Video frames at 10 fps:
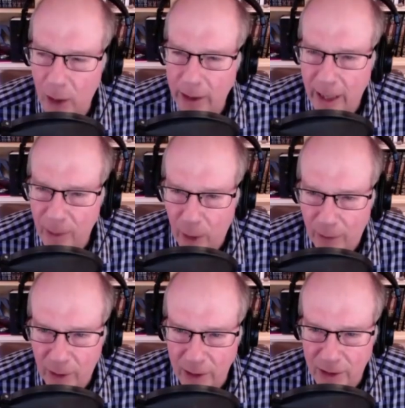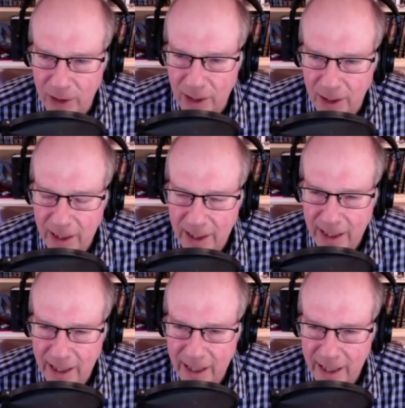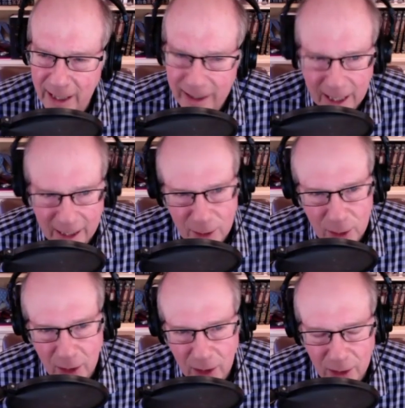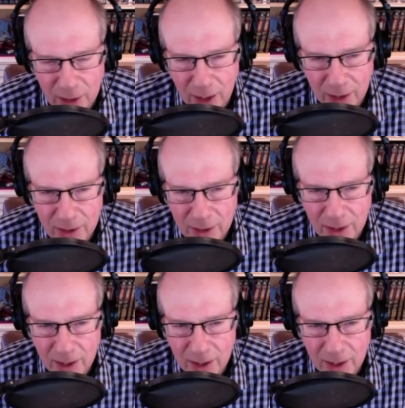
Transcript: Day reference in that it still exists.